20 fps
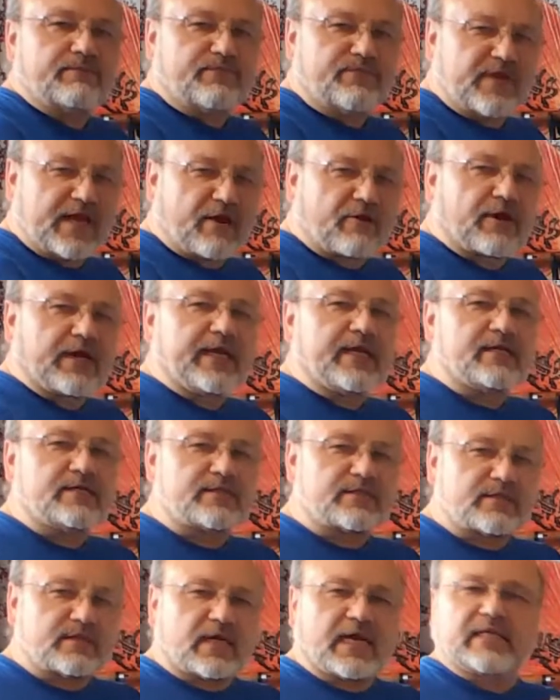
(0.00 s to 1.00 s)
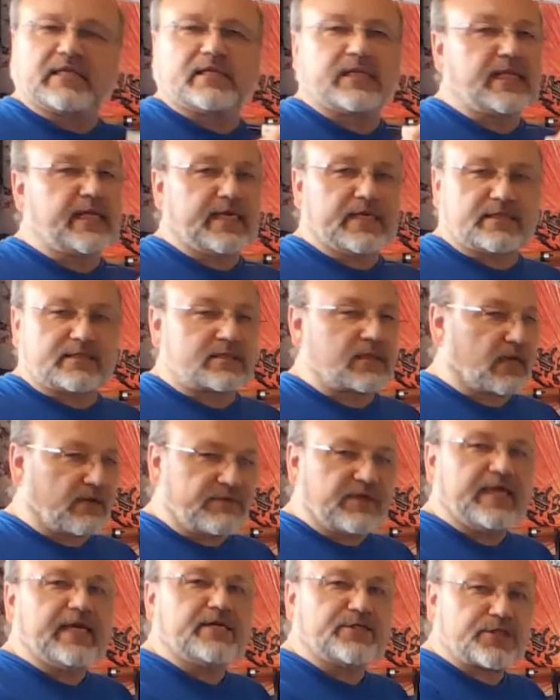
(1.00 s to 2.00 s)
variants at least
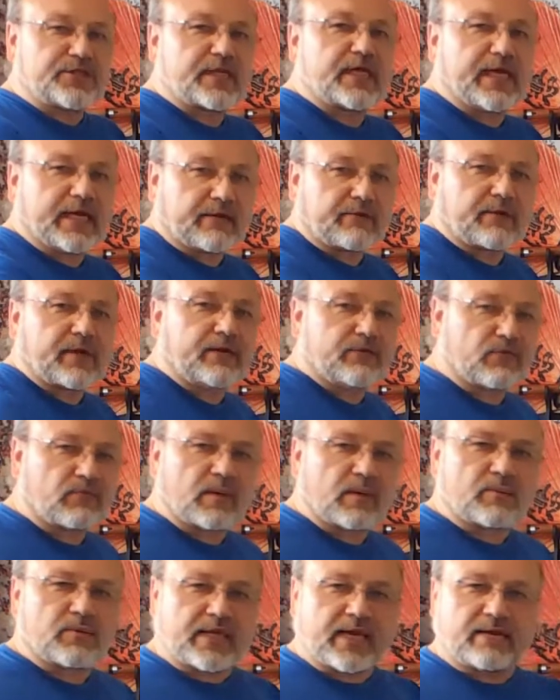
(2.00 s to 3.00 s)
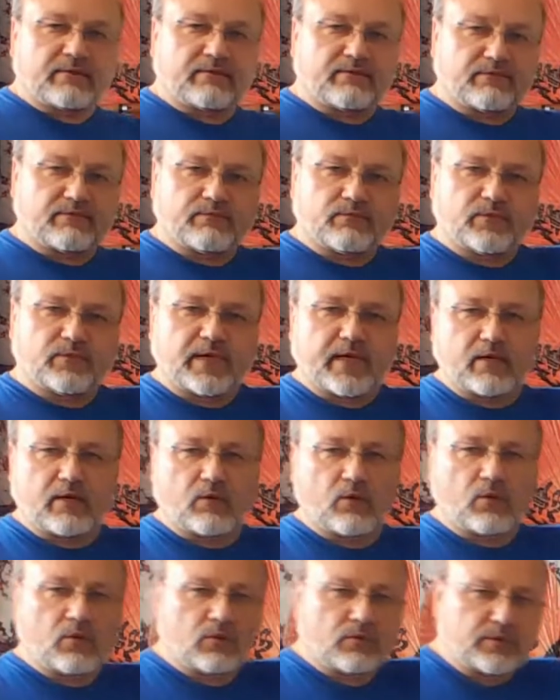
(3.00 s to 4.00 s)
of each thing, right? Remember that
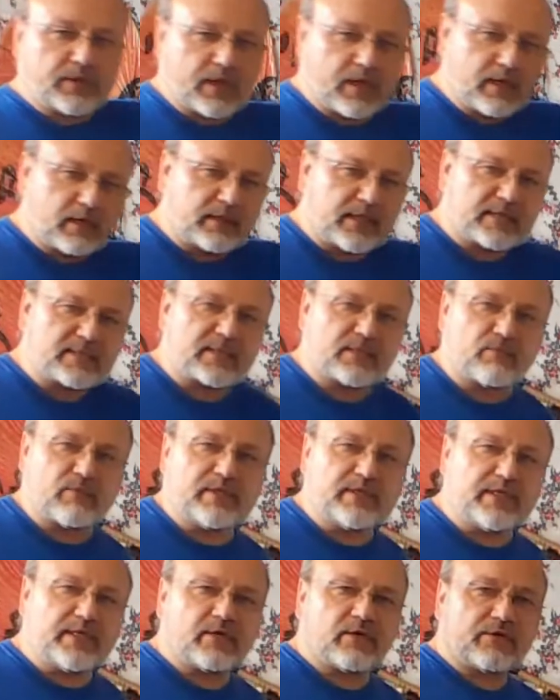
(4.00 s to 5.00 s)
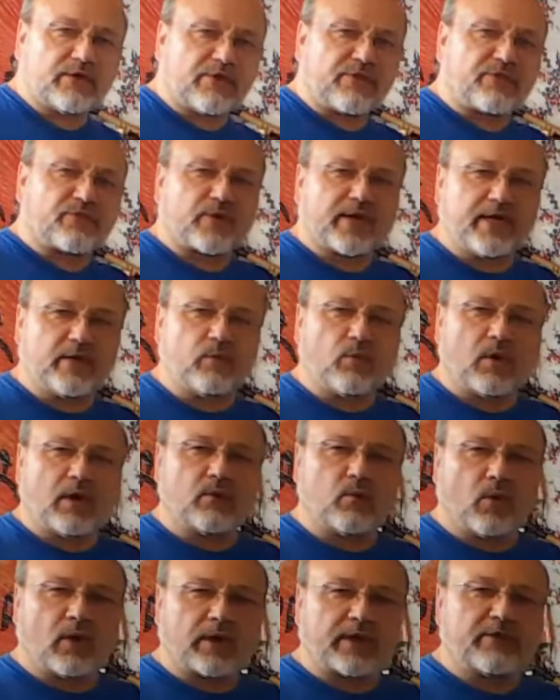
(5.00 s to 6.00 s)
old lesson that we did on the 3 and
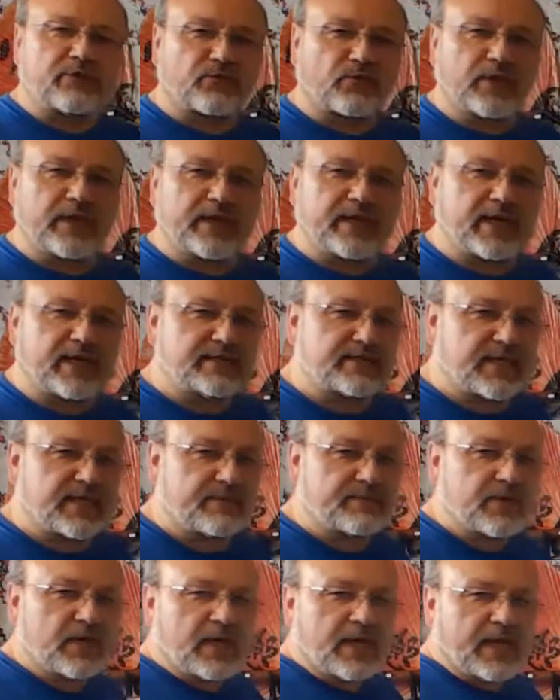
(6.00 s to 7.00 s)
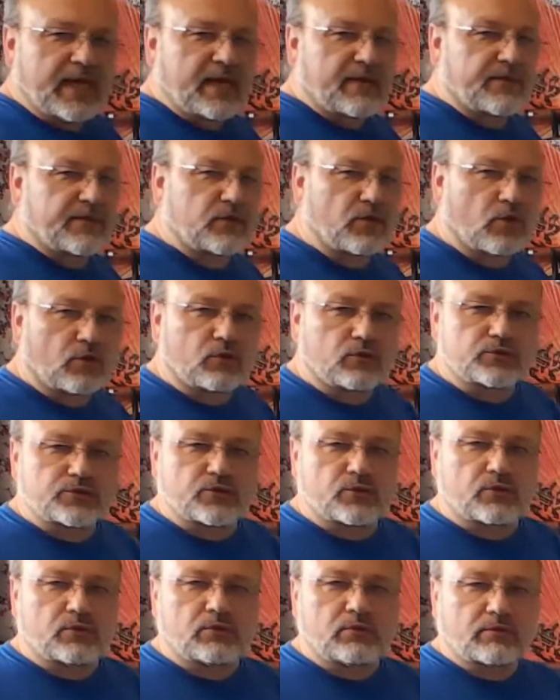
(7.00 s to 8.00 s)
1, 1 and 3 concept out of the Gyoko
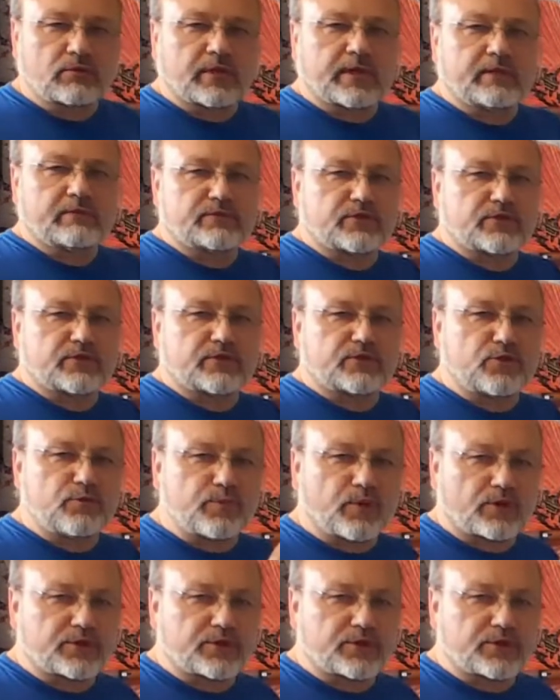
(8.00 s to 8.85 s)
school, right? It's a 2-part